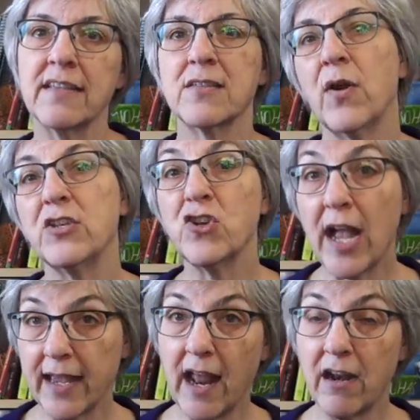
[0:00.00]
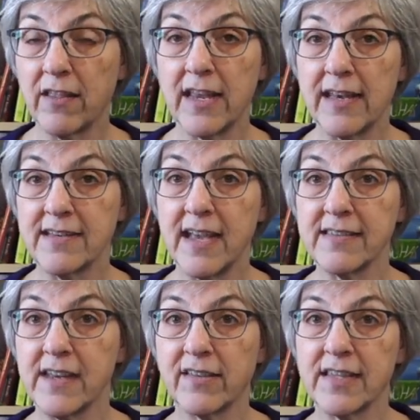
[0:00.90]
And so I check it out of the
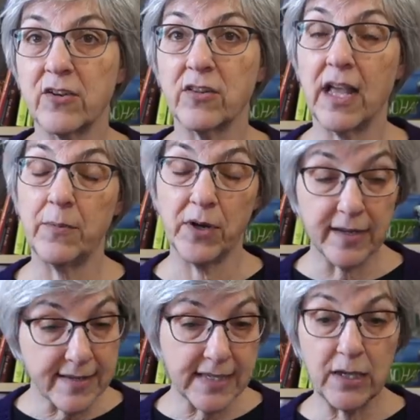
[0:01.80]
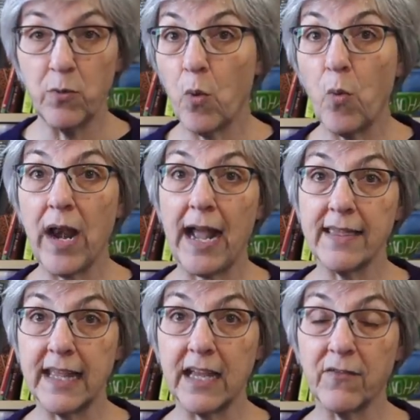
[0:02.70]
textile center library to see what I
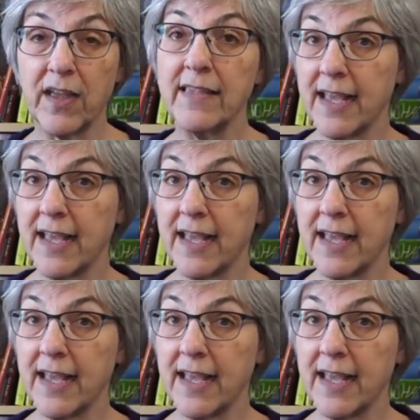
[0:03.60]
think of it.